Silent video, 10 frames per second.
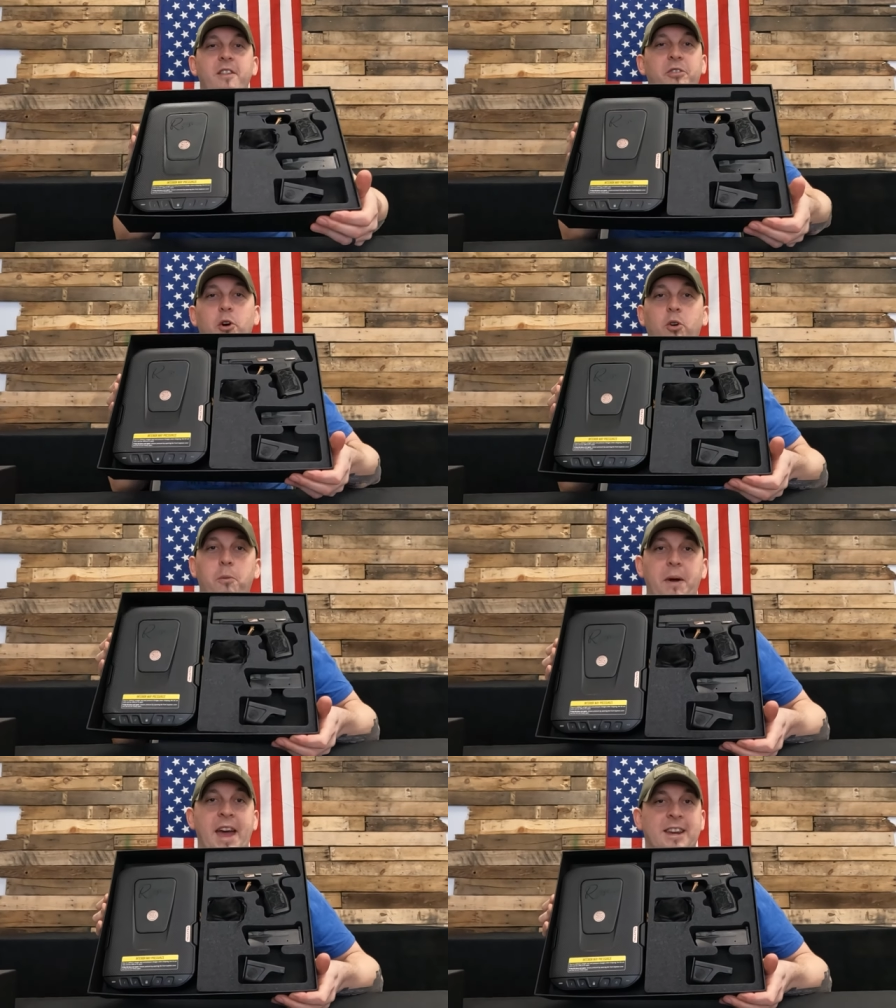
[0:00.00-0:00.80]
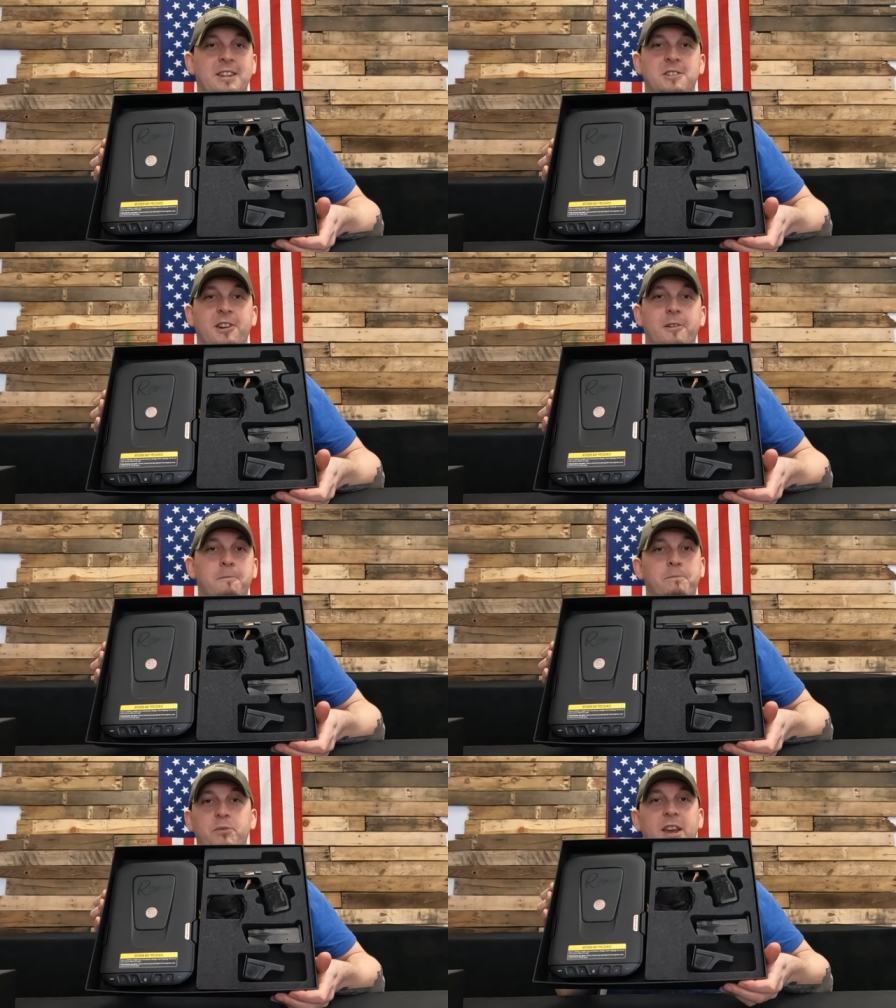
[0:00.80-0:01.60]
the whole package here.
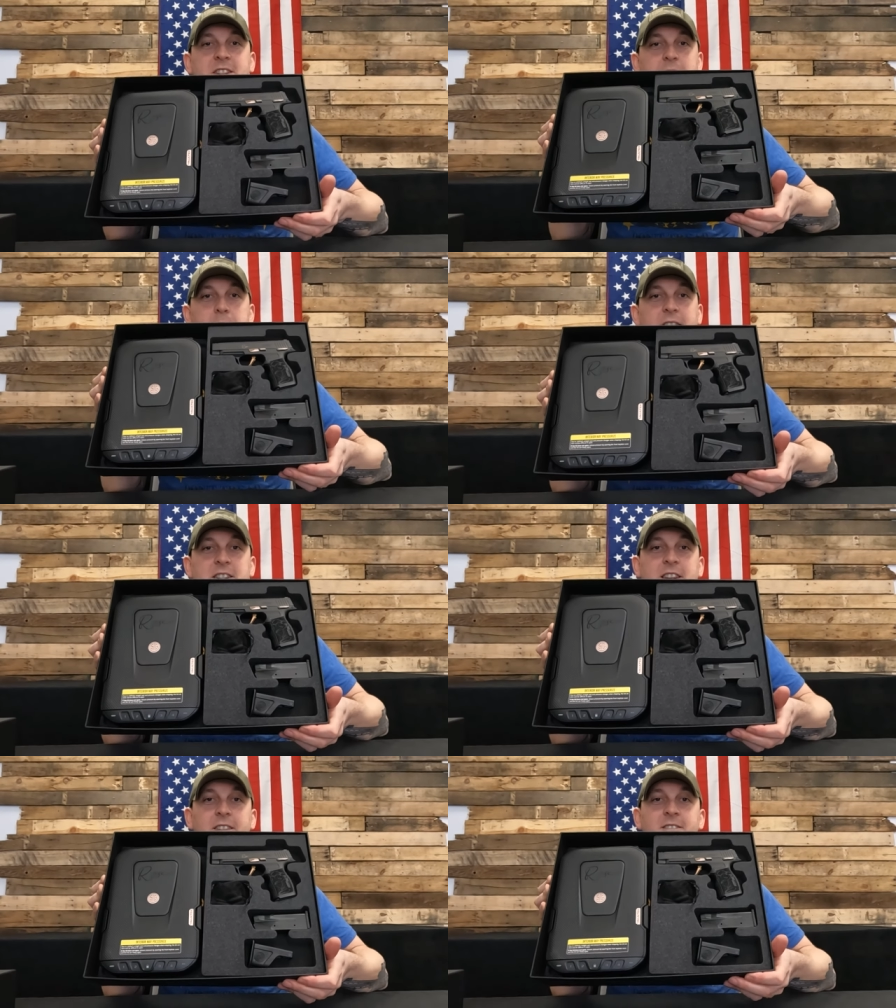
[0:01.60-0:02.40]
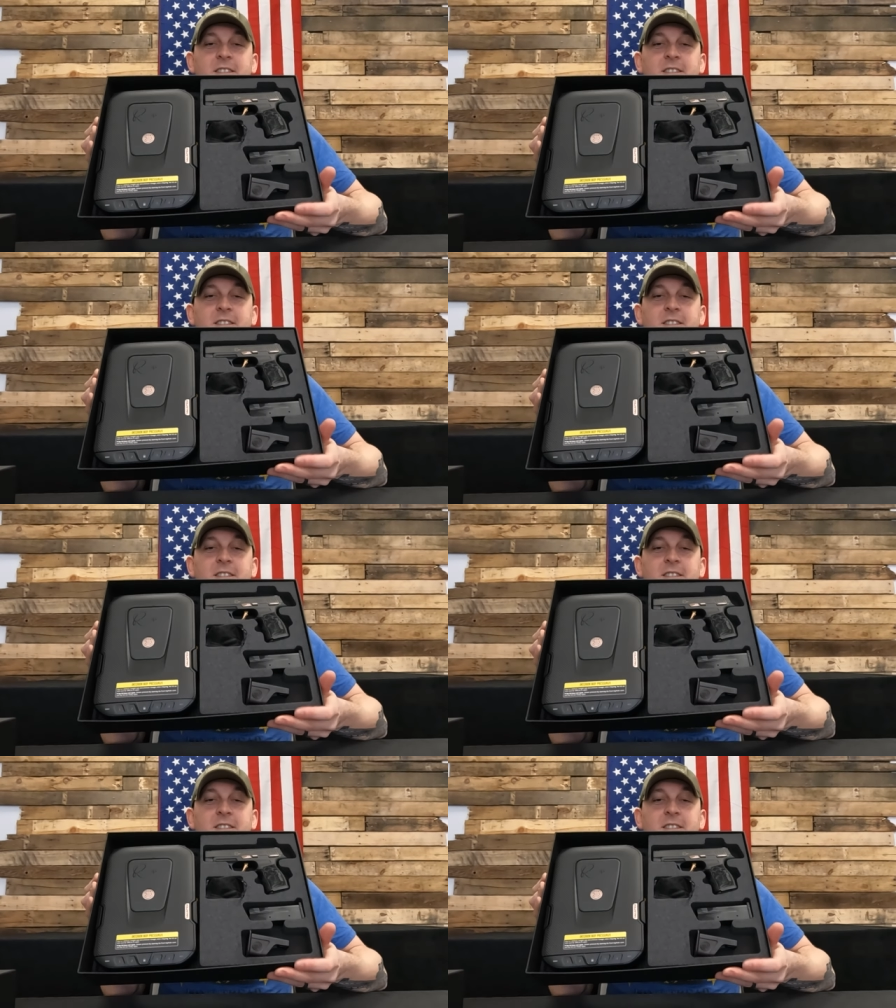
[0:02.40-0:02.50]
It's amazing.